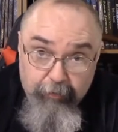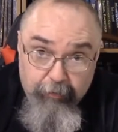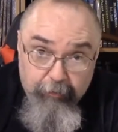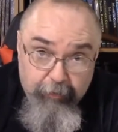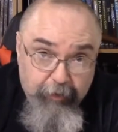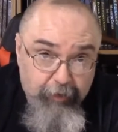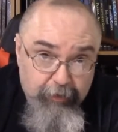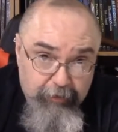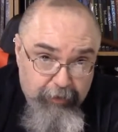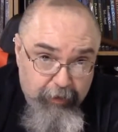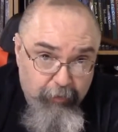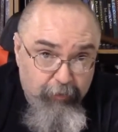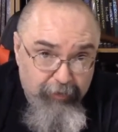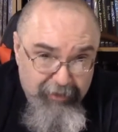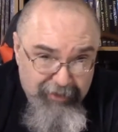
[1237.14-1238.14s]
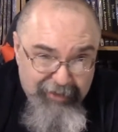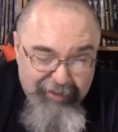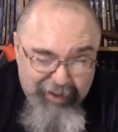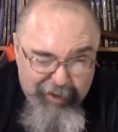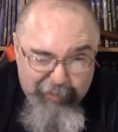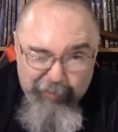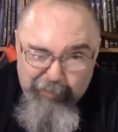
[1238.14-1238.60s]
Because they
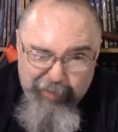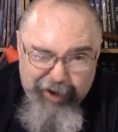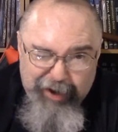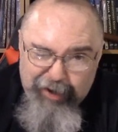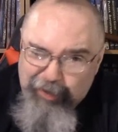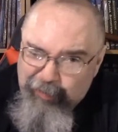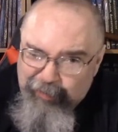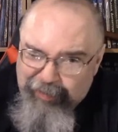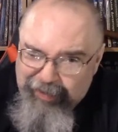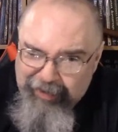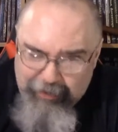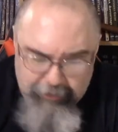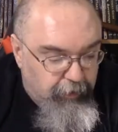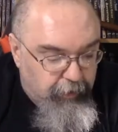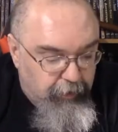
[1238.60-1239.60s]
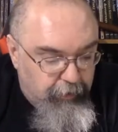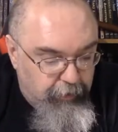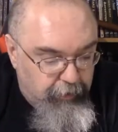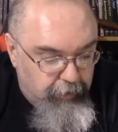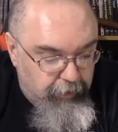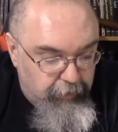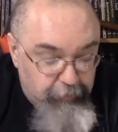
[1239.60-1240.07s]
were brand new things.
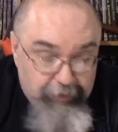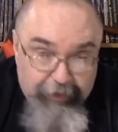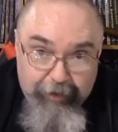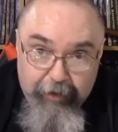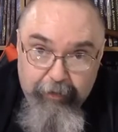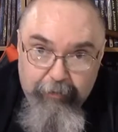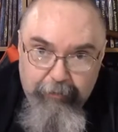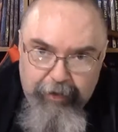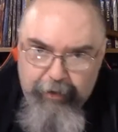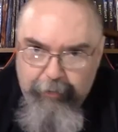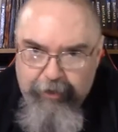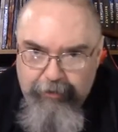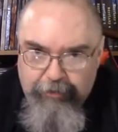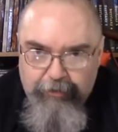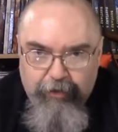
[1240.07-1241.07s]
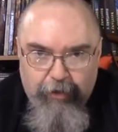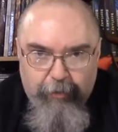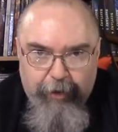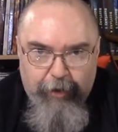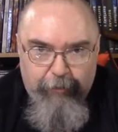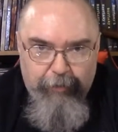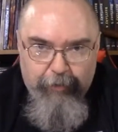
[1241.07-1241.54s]
And it was like a meme I just saw
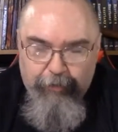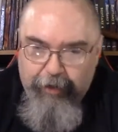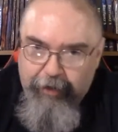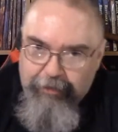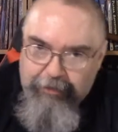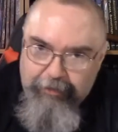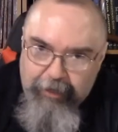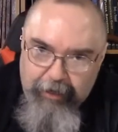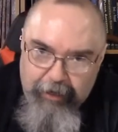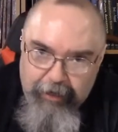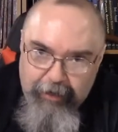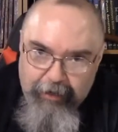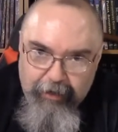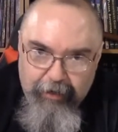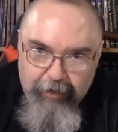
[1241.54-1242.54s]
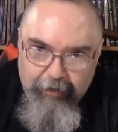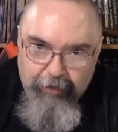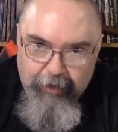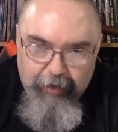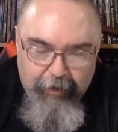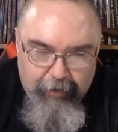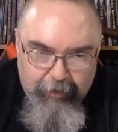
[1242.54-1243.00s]
about Bill Gates saying
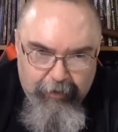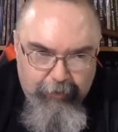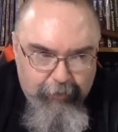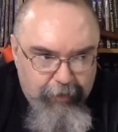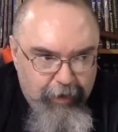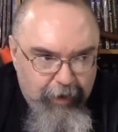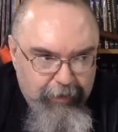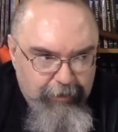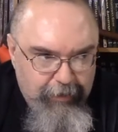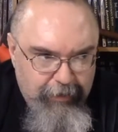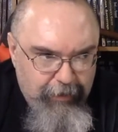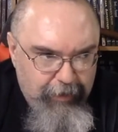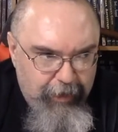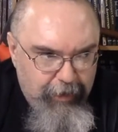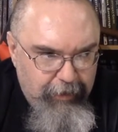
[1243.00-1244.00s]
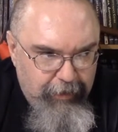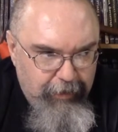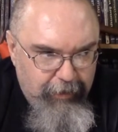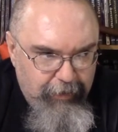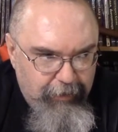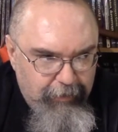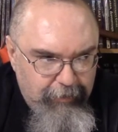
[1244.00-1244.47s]
in
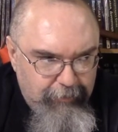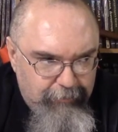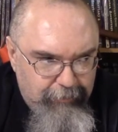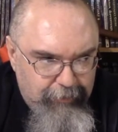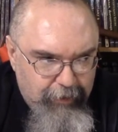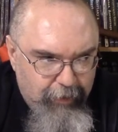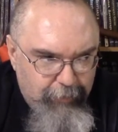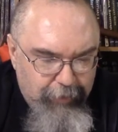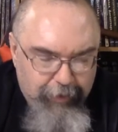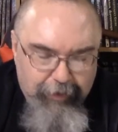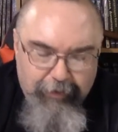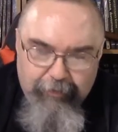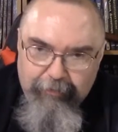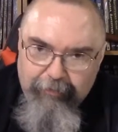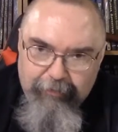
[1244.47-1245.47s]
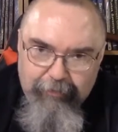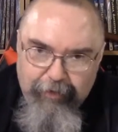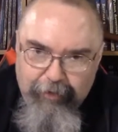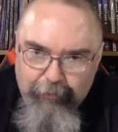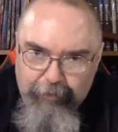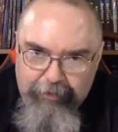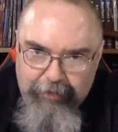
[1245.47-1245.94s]
1980 something,
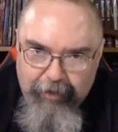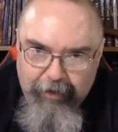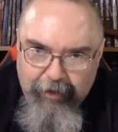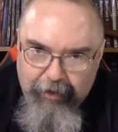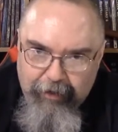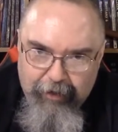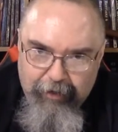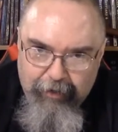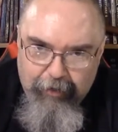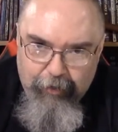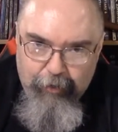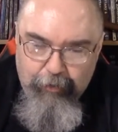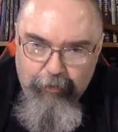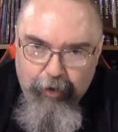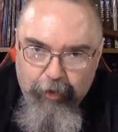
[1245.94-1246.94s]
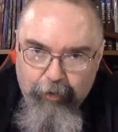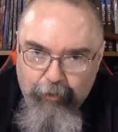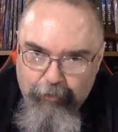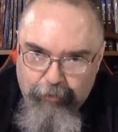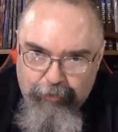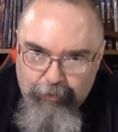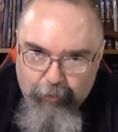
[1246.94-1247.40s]
he was saying, who
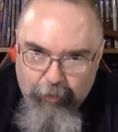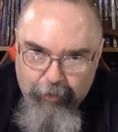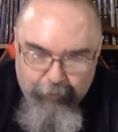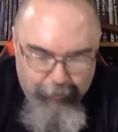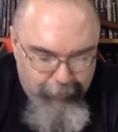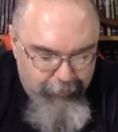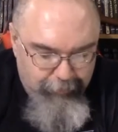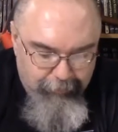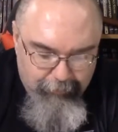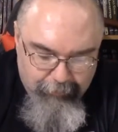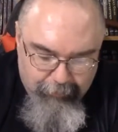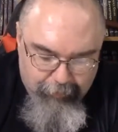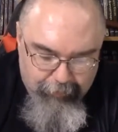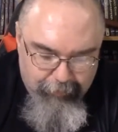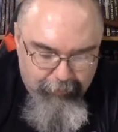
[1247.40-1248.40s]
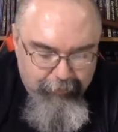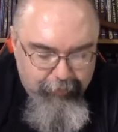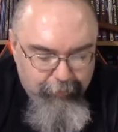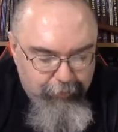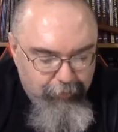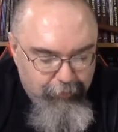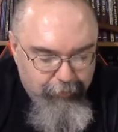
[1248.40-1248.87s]
knows what
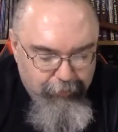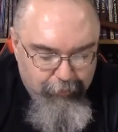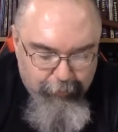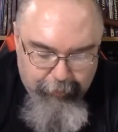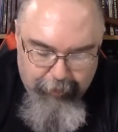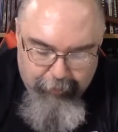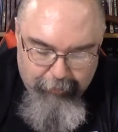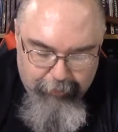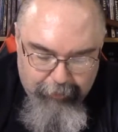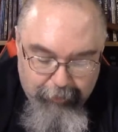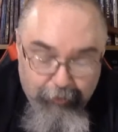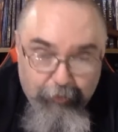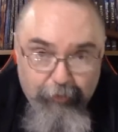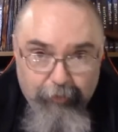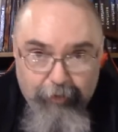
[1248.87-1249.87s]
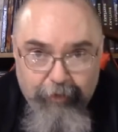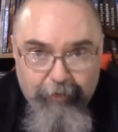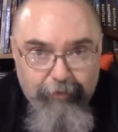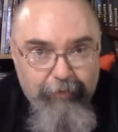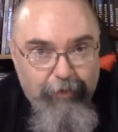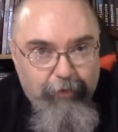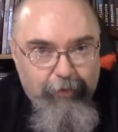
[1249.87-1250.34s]
computers will be able to do in
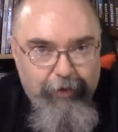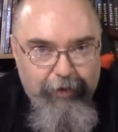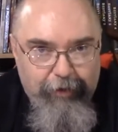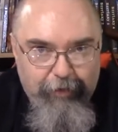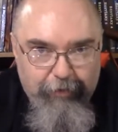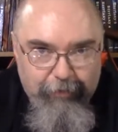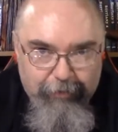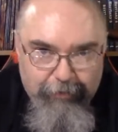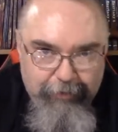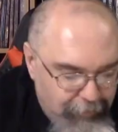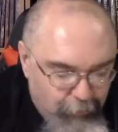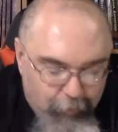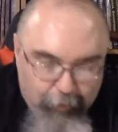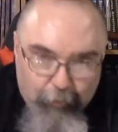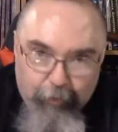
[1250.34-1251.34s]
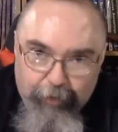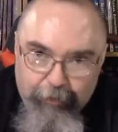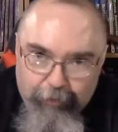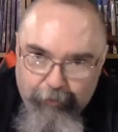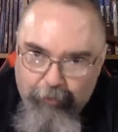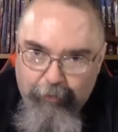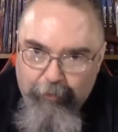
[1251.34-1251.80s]
30 years? What
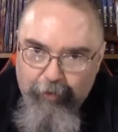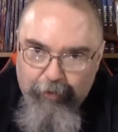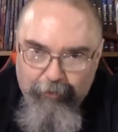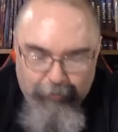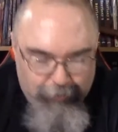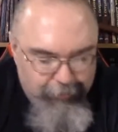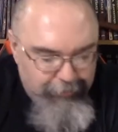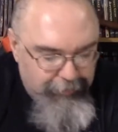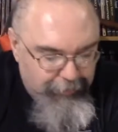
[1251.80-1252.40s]
wonders, what marvels?